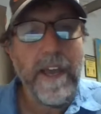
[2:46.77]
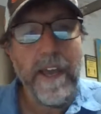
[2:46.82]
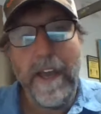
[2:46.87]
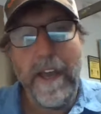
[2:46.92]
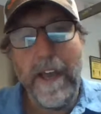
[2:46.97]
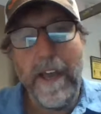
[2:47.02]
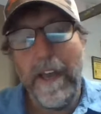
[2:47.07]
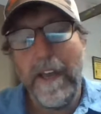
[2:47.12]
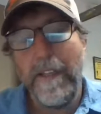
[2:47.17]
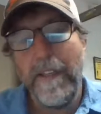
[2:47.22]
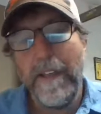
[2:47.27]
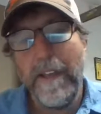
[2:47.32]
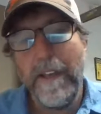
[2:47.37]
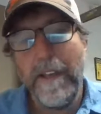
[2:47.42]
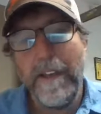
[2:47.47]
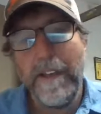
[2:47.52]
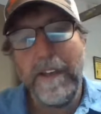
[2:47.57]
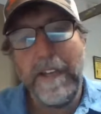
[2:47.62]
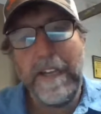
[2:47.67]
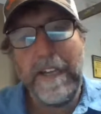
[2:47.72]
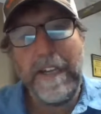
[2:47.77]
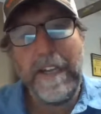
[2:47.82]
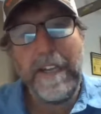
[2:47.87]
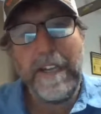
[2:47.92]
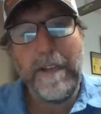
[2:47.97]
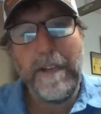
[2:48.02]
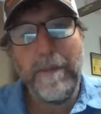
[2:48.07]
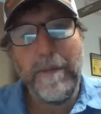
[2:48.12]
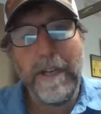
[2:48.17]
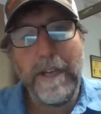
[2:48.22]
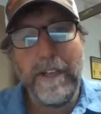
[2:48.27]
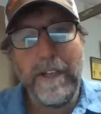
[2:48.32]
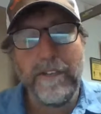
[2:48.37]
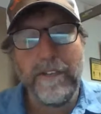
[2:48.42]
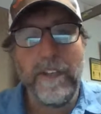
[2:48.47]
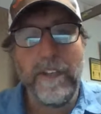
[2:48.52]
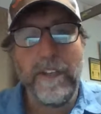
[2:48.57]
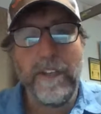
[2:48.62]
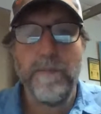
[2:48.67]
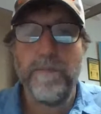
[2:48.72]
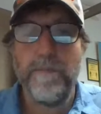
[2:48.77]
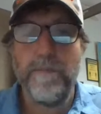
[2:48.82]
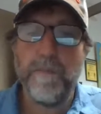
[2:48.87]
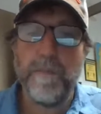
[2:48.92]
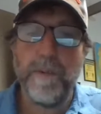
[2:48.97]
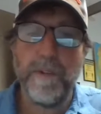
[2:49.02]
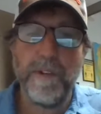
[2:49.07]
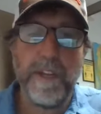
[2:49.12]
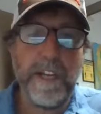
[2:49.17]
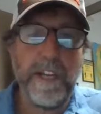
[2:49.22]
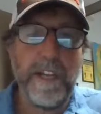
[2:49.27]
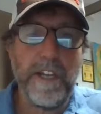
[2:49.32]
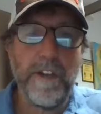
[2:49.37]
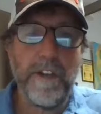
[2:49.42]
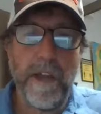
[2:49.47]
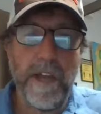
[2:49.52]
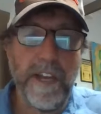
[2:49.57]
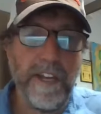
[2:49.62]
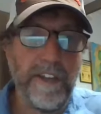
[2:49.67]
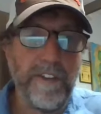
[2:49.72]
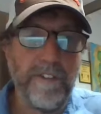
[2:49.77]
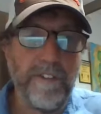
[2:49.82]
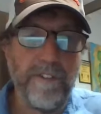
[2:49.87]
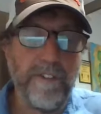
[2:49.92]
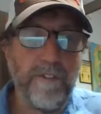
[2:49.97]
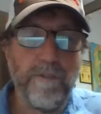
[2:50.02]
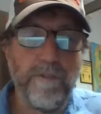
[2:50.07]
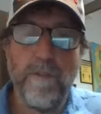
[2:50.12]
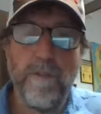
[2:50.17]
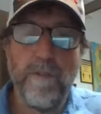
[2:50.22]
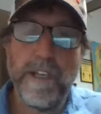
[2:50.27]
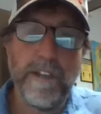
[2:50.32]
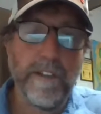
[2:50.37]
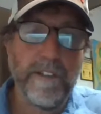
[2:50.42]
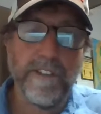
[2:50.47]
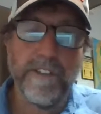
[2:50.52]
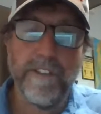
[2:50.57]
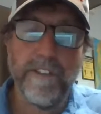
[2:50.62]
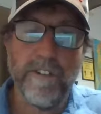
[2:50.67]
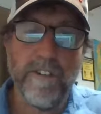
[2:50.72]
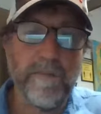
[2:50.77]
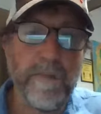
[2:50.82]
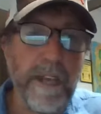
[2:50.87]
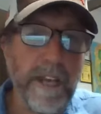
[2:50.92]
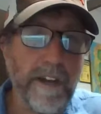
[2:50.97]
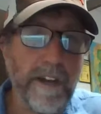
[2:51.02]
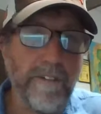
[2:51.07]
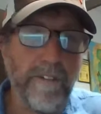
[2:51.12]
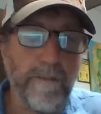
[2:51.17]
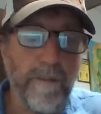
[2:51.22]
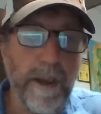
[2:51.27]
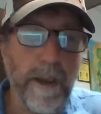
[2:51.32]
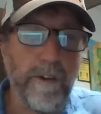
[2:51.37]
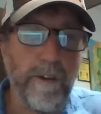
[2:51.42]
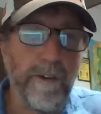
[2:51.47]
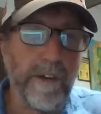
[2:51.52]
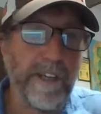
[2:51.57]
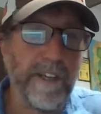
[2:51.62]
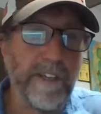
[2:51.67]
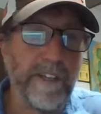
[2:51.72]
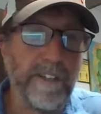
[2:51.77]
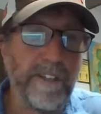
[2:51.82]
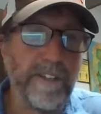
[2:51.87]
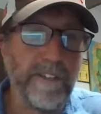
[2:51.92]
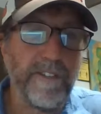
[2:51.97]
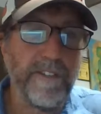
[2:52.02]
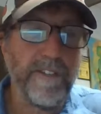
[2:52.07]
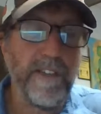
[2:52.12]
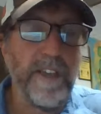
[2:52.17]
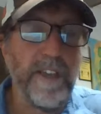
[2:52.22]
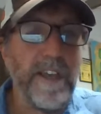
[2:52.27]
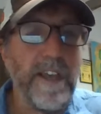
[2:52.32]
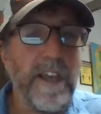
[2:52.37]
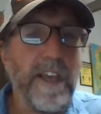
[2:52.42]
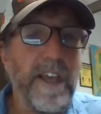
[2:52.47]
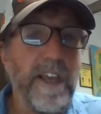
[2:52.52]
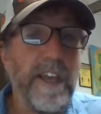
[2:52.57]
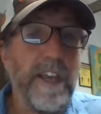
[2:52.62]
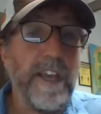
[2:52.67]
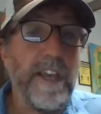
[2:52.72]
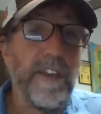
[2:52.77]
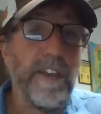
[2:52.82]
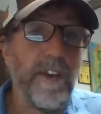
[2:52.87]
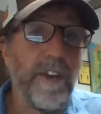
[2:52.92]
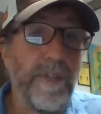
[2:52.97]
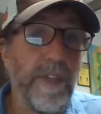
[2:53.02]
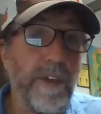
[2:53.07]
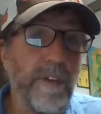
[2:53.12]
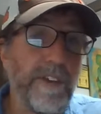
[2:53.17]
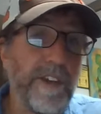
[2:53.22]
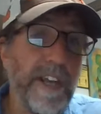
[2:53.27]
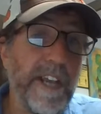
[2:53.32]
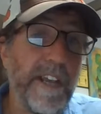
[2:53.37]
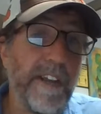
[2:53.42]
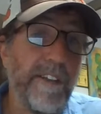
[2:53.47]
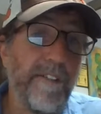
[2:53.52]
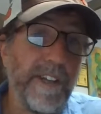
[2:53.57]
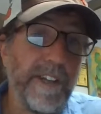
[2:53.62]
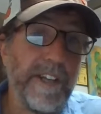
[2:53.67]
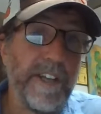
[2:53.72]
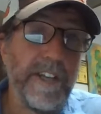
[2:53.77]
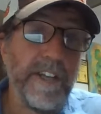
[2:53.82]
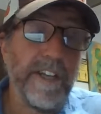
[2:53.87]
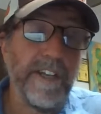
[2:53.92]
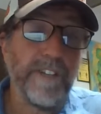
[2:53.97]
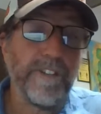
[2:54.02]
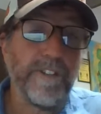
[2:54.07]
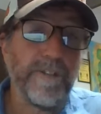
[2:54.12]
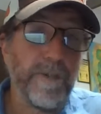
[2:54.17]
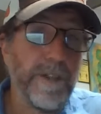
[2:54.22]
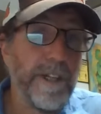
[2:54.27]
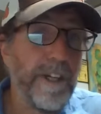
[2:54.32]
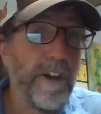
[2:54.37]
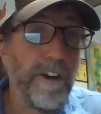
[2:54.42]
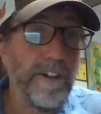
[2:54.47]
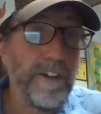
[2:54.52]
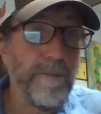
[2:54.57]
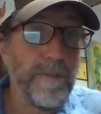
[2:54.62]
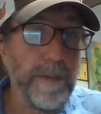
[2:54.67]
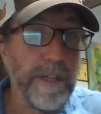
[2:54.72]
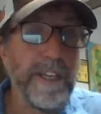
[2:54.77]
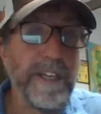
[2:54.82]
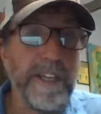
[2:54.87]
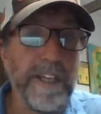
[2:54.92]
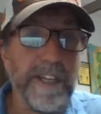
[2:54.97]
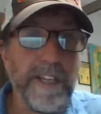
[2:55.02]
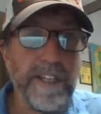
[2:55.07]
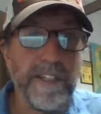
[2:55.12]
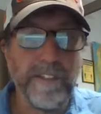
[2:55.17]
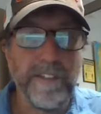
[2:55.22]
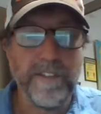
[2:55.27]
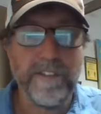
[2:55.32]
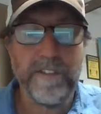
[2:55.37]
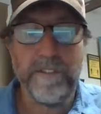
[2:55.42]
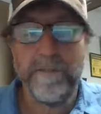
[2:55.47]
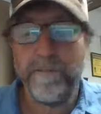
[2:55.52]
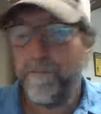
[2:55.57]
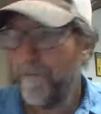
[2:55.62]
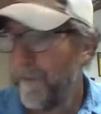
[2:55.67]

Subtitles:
And then the people that he ran into, we consider them Native Americans. He thought they were Native Indians, so he called them Indians.